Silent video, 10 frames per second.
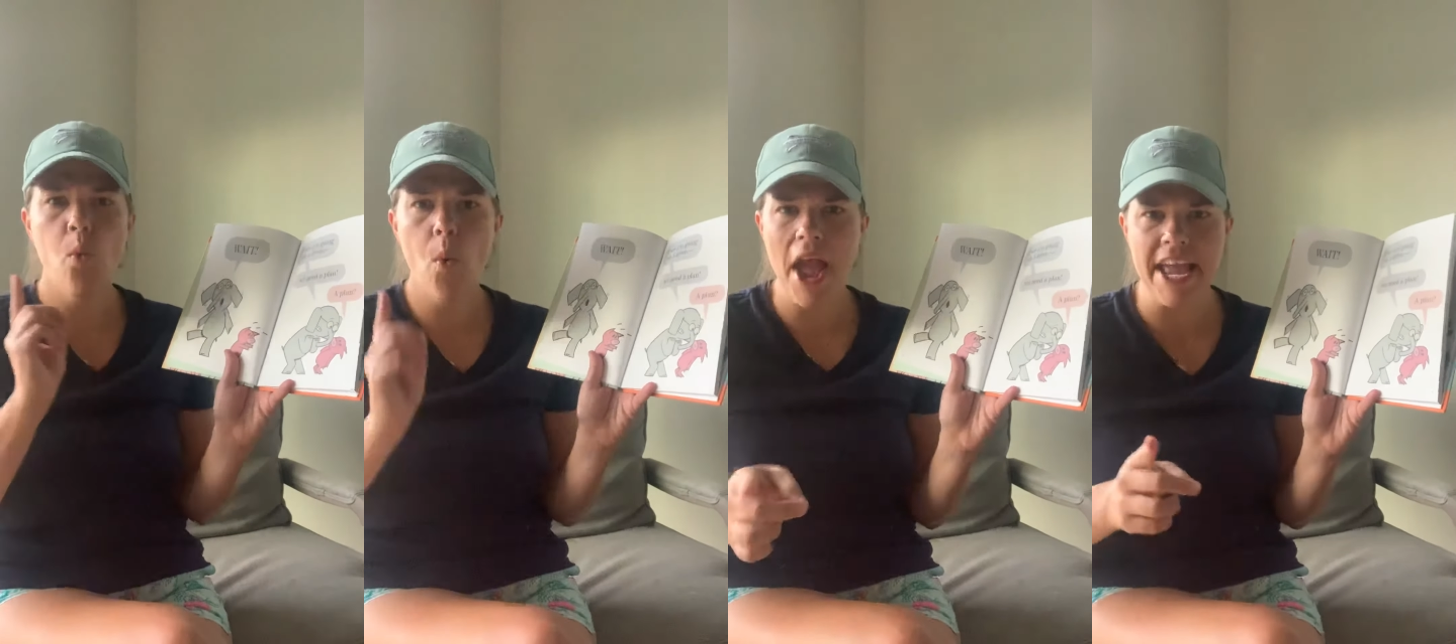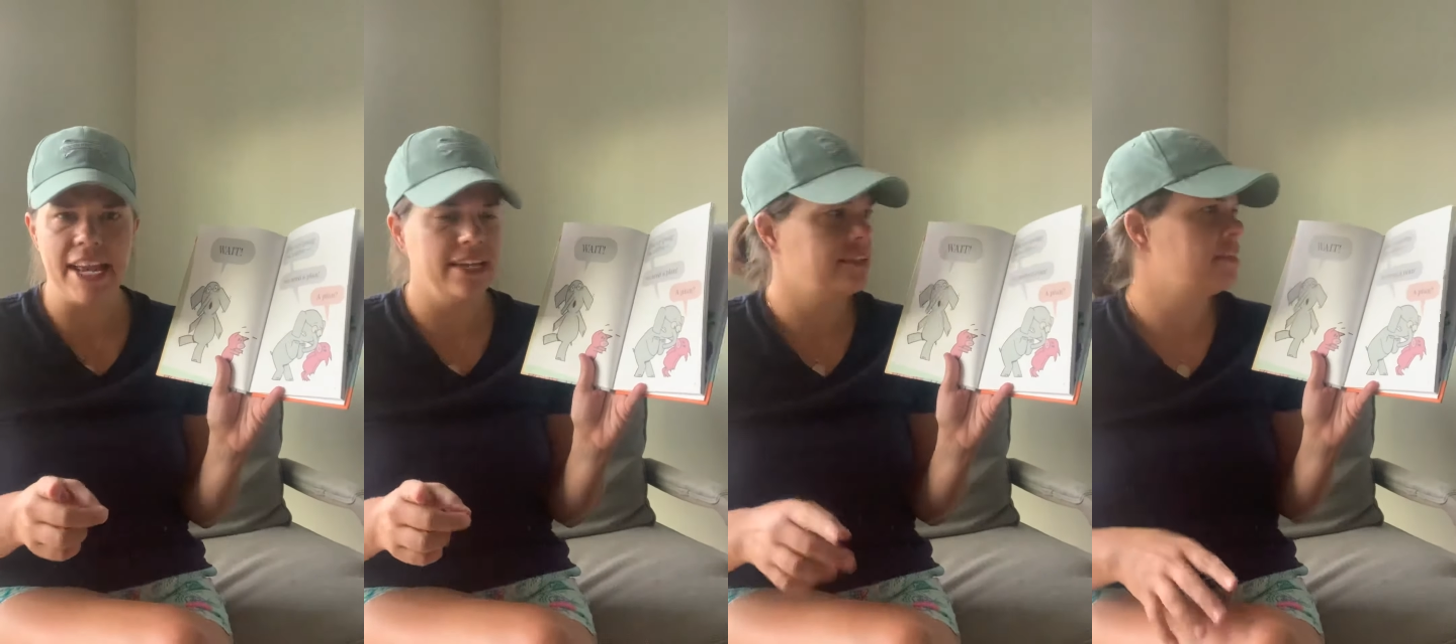Wait,
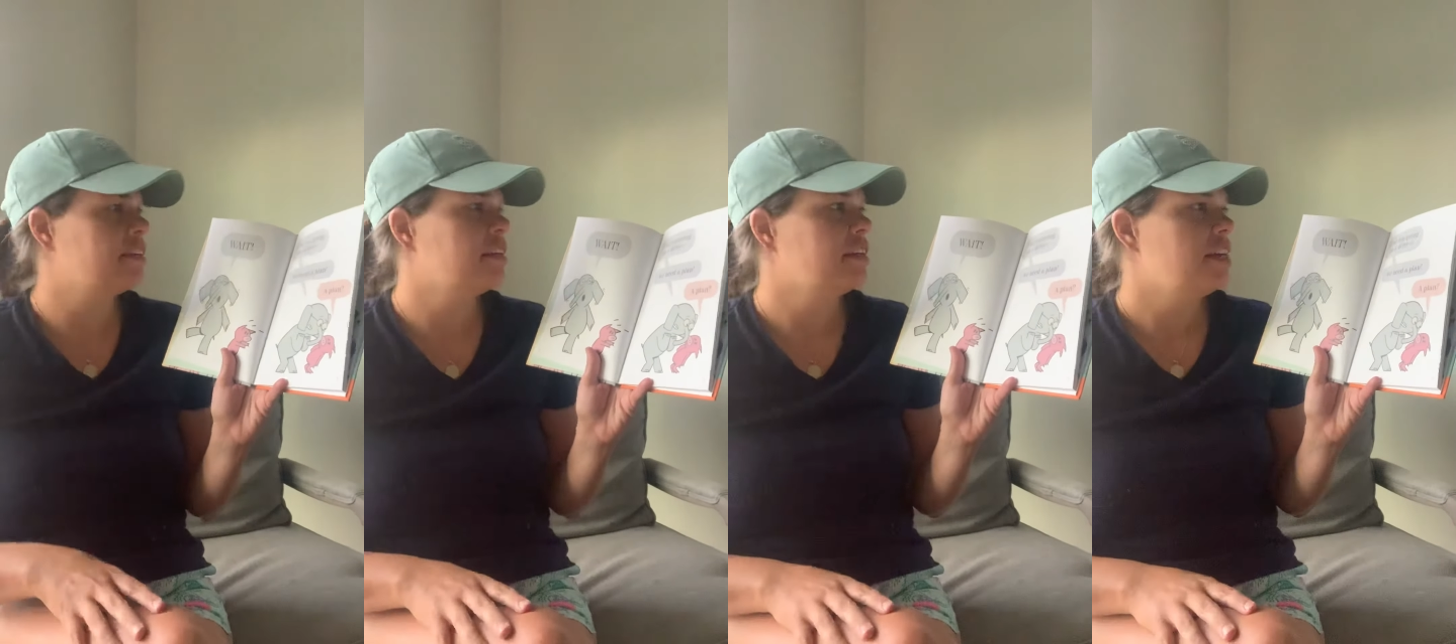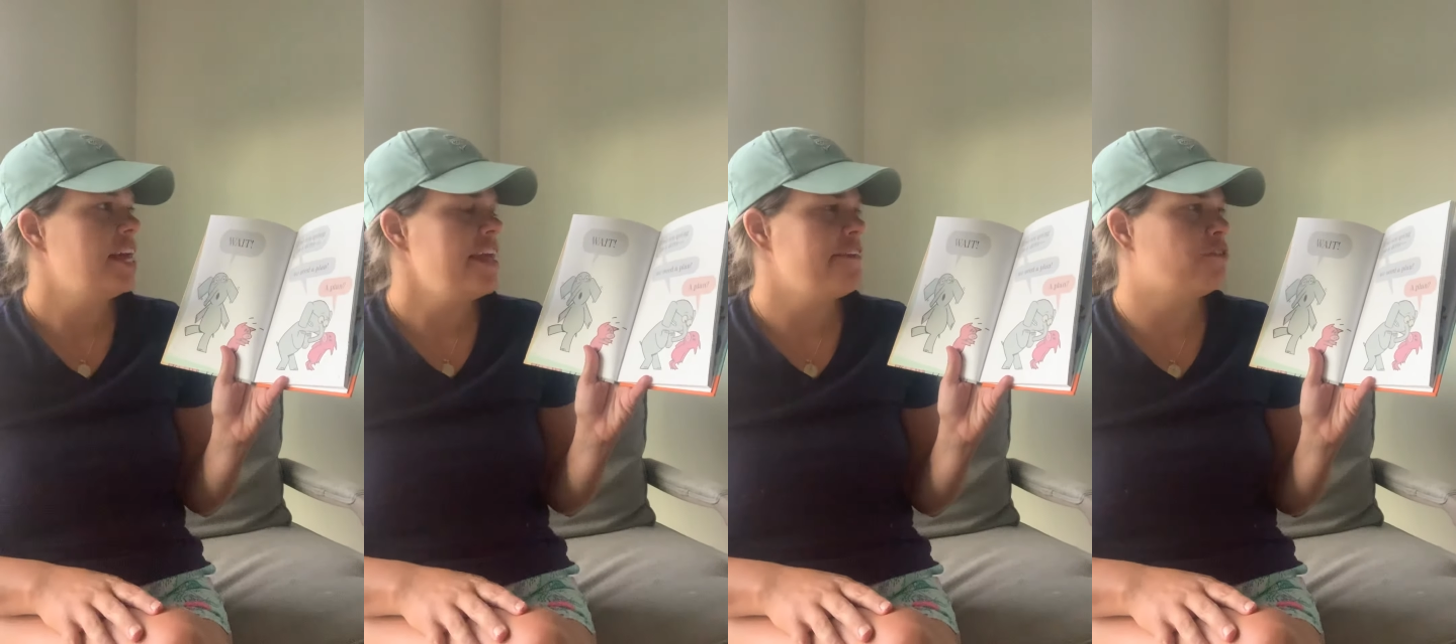
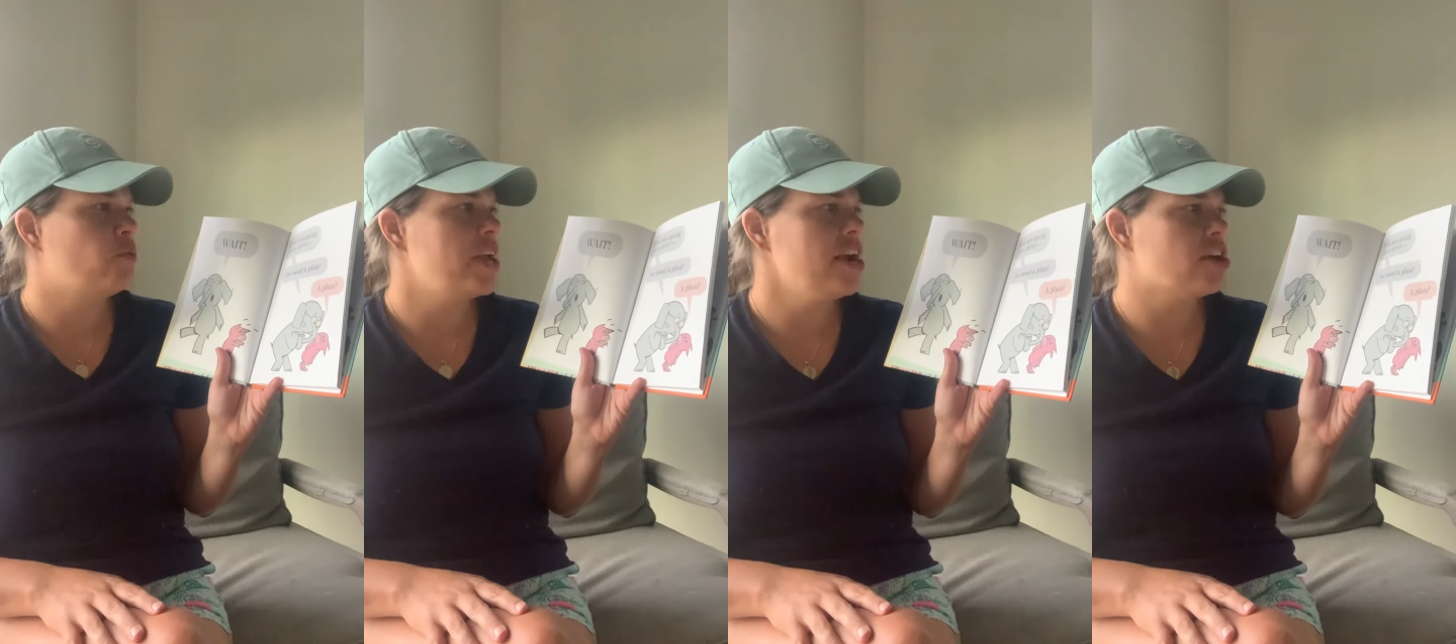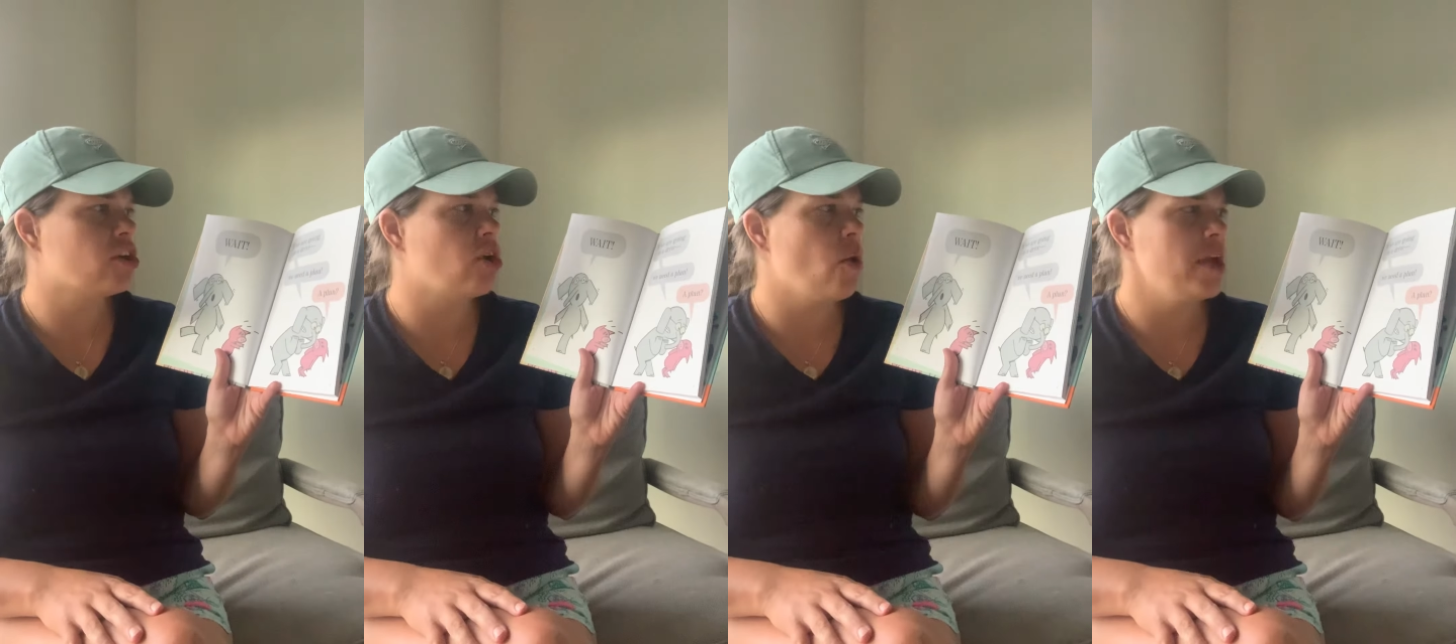if we are
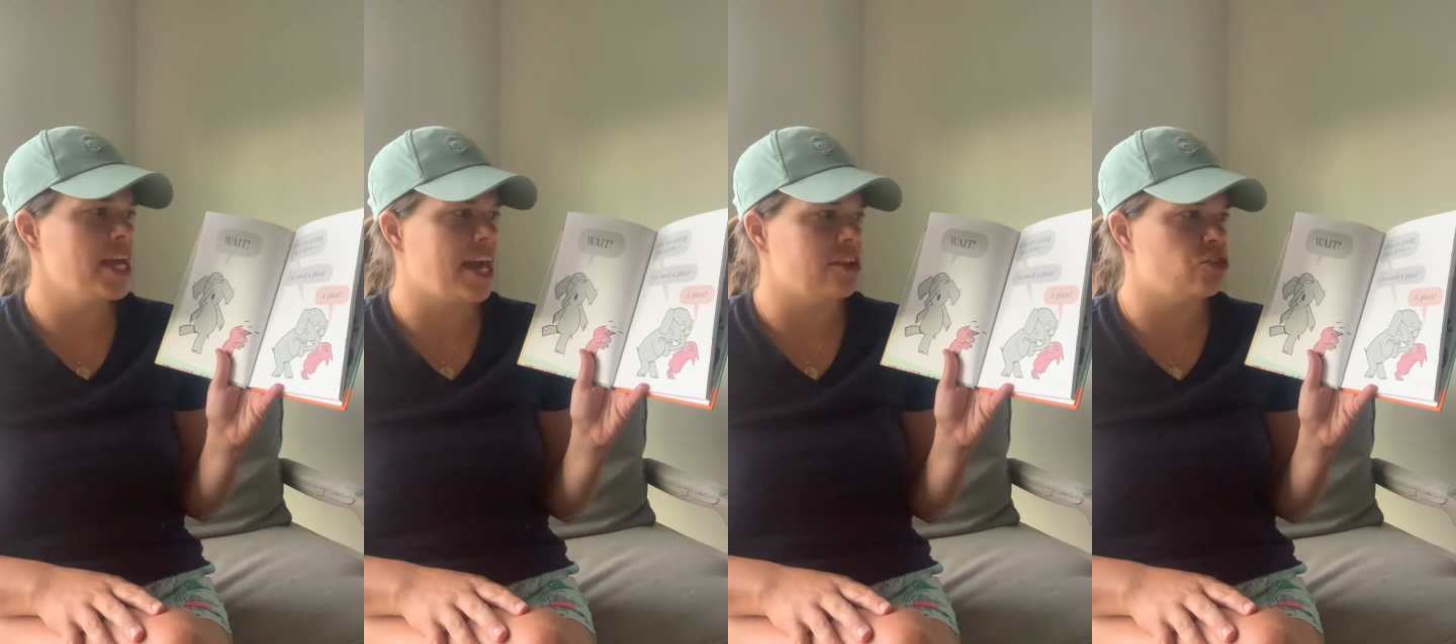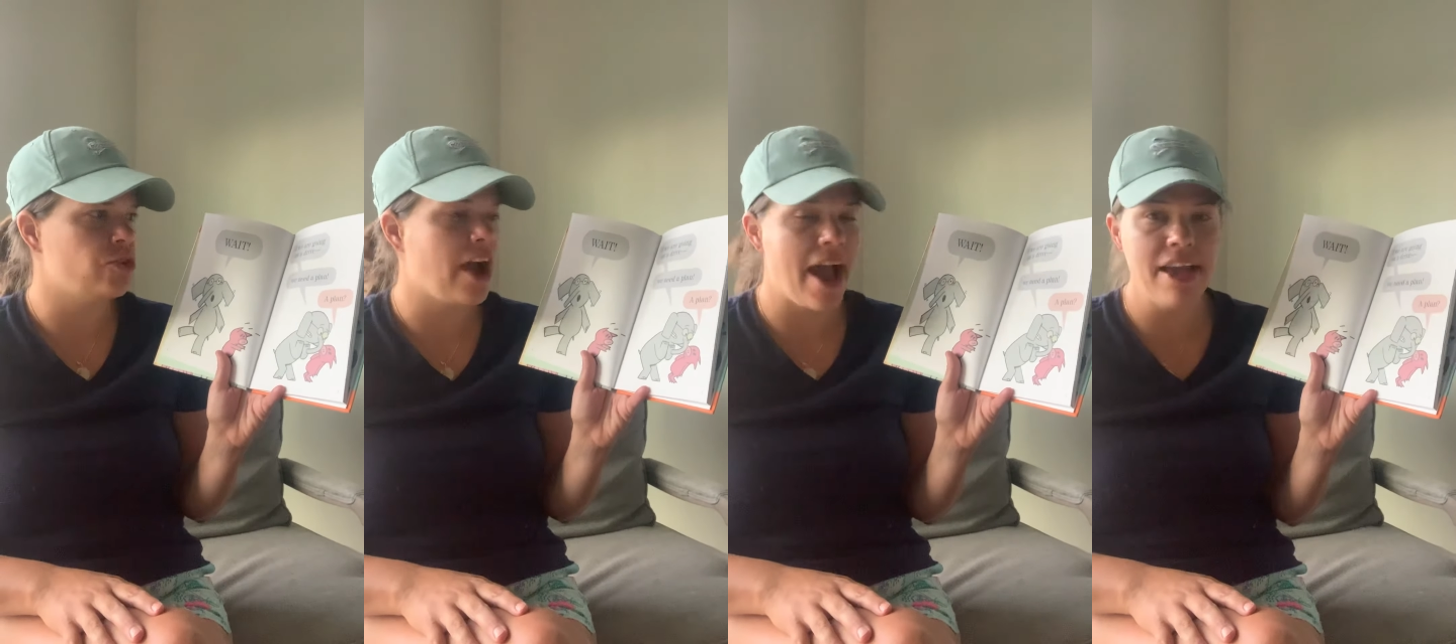going on a
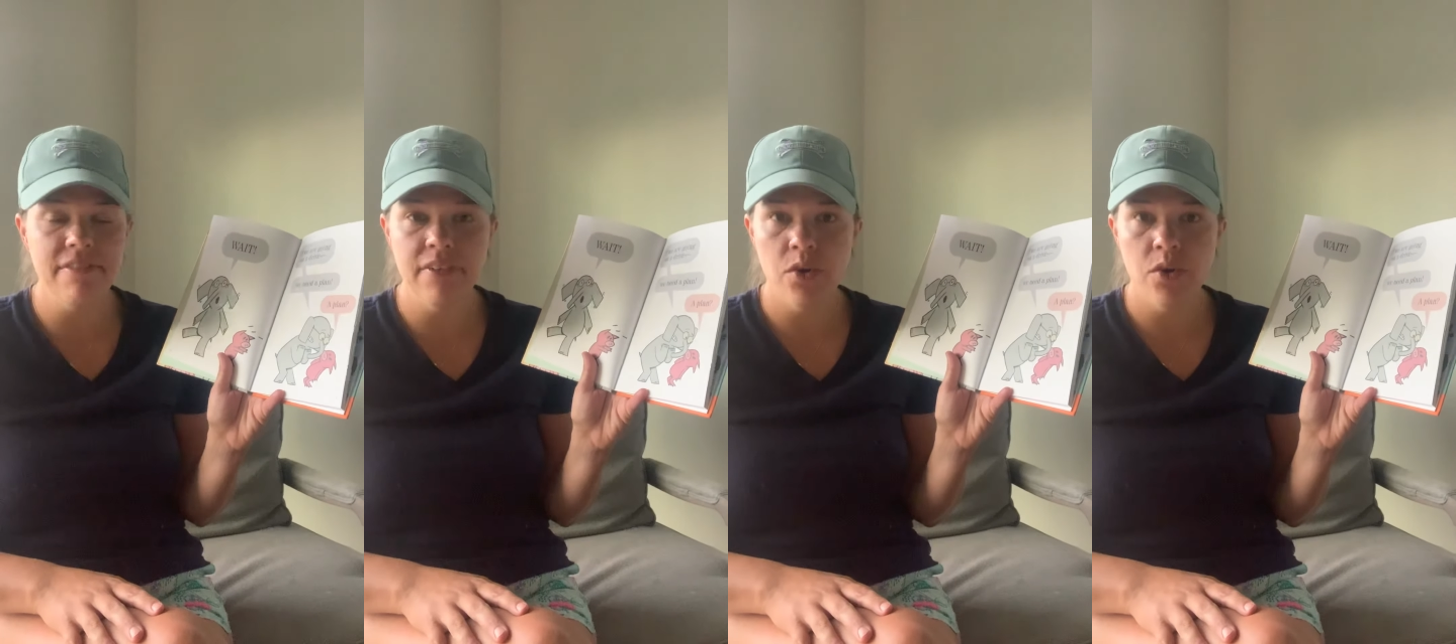drive,